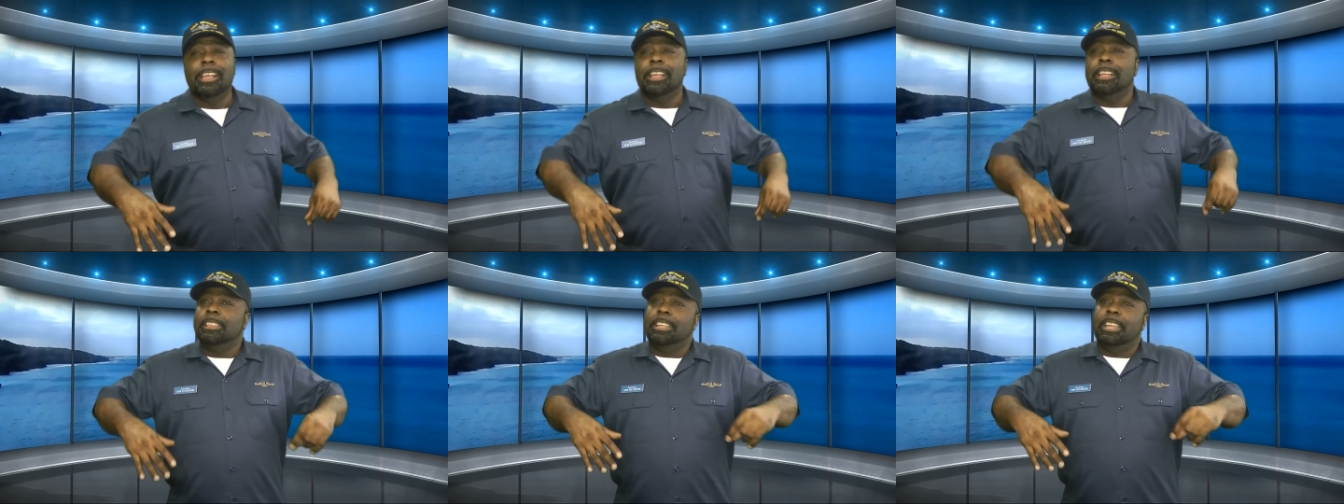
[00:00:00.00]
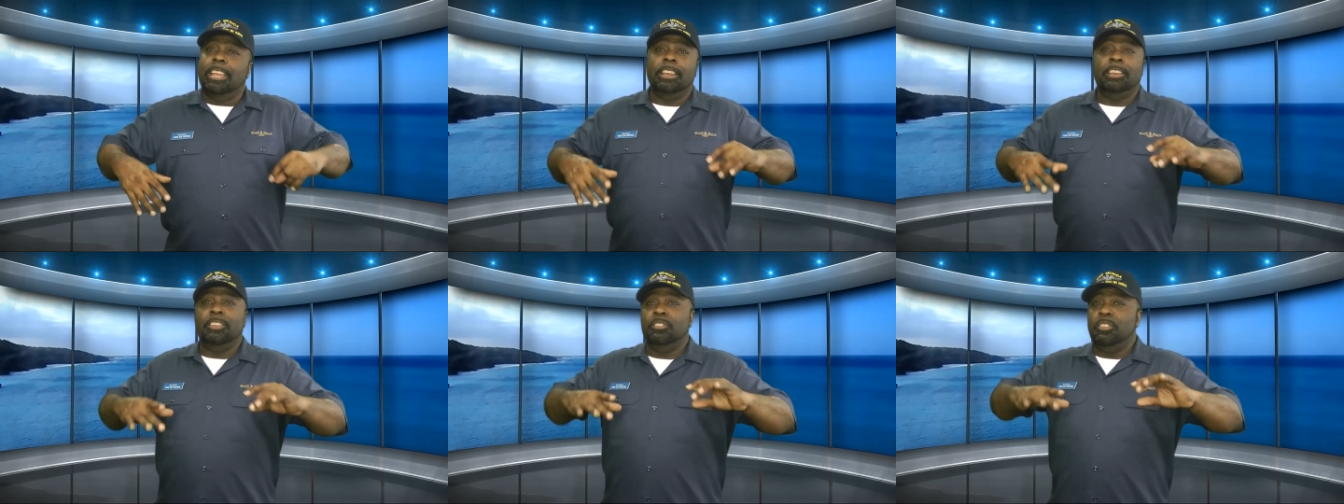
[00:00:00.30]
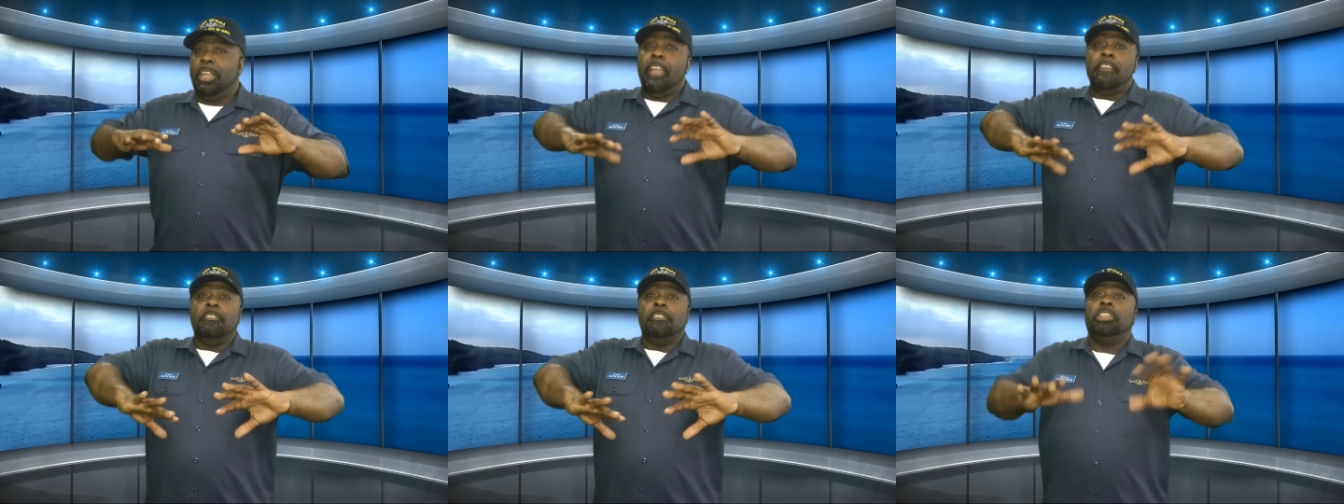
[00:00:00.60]
then
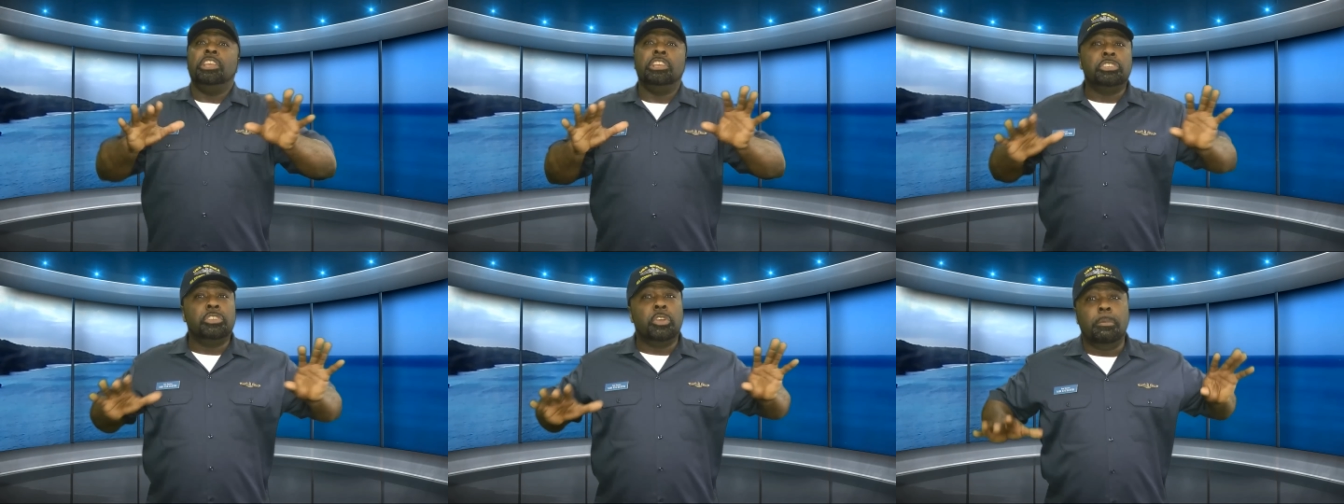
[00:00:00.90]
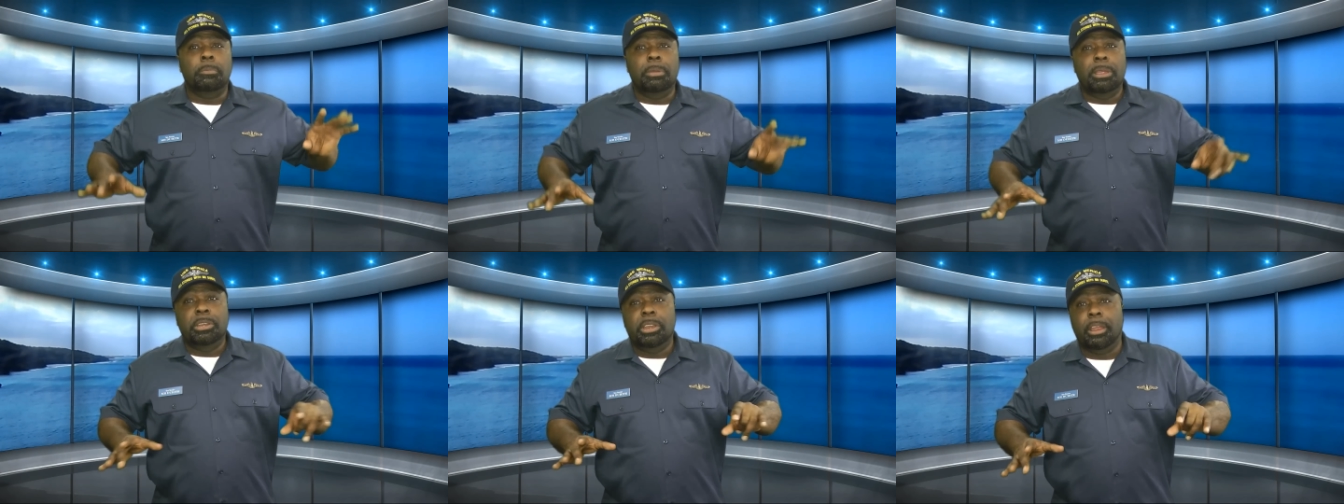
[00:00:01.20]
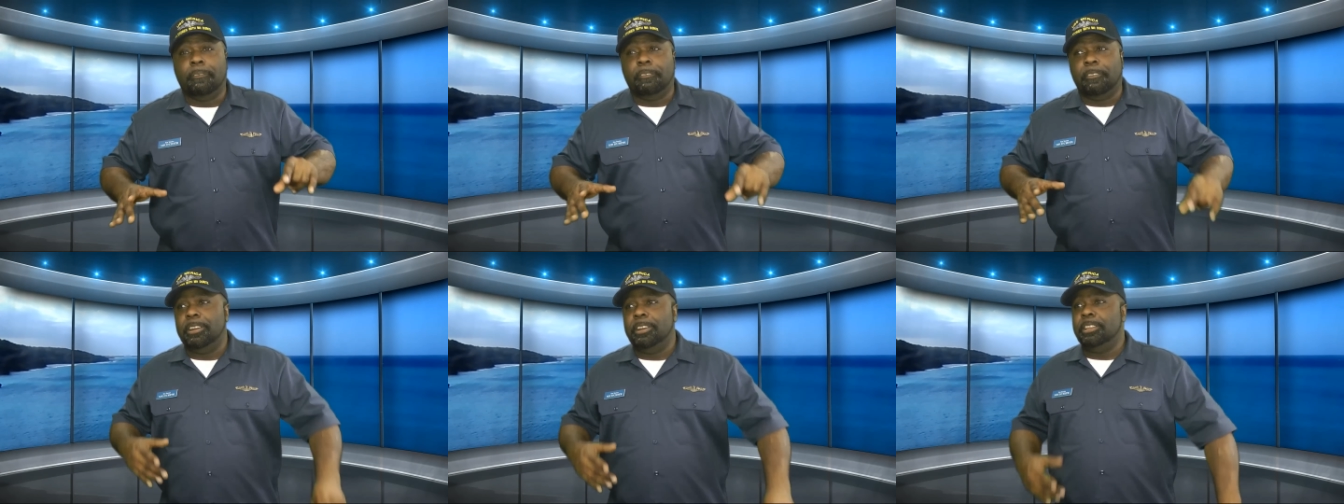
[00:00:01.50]
everything's going to be
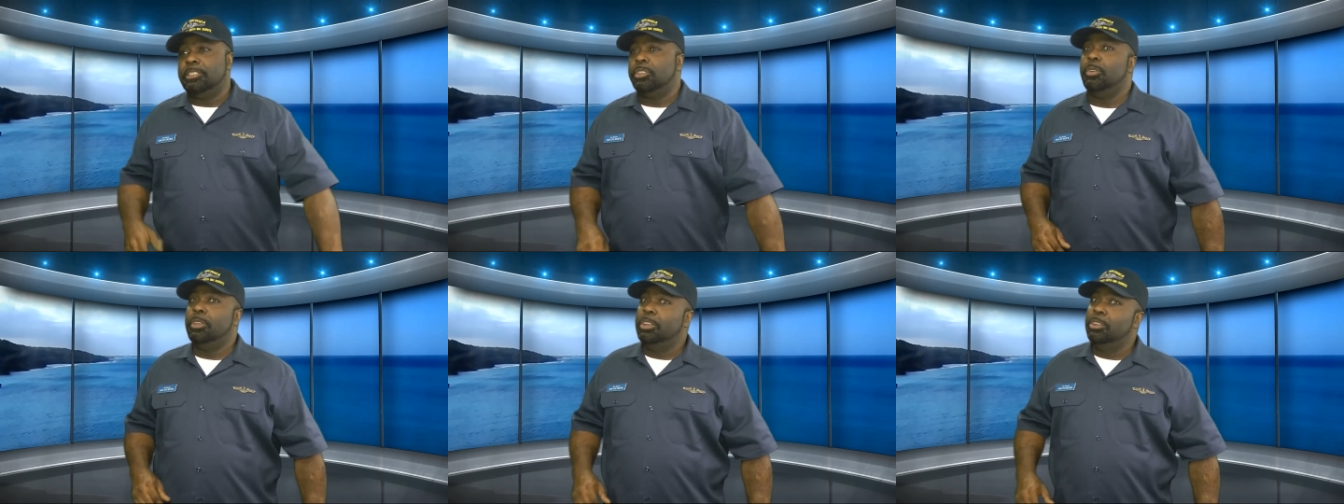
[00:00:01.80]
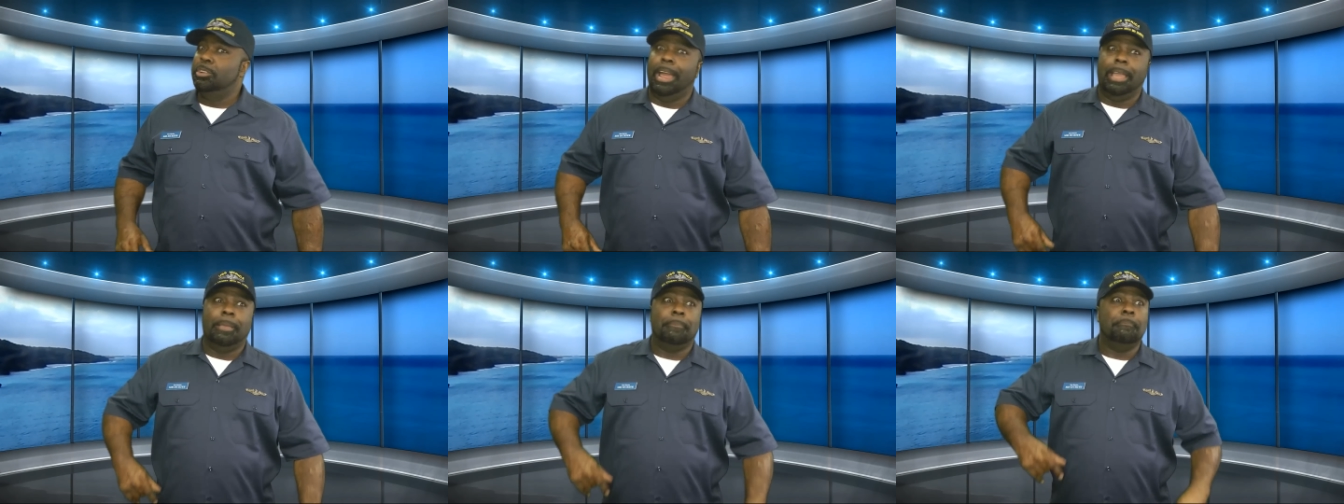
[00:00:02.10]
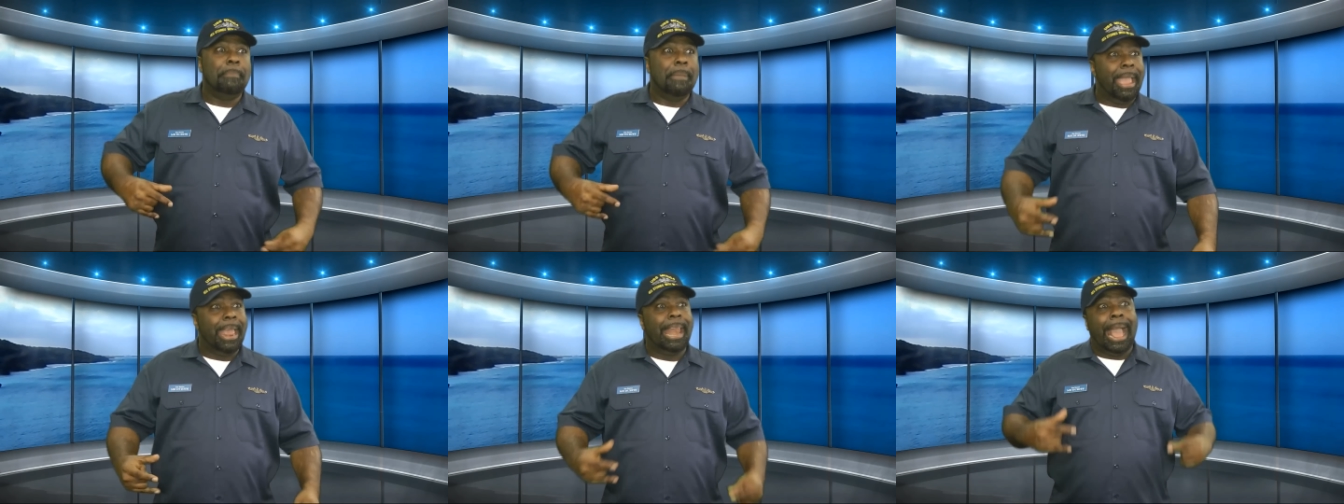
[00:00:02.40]
different and so you're like
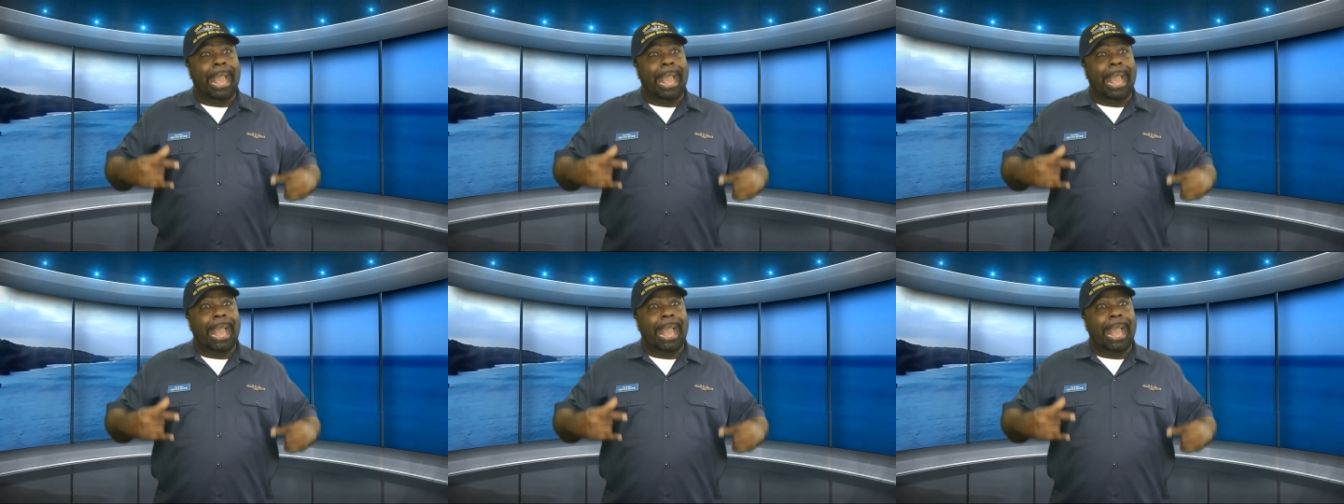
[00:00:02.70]
man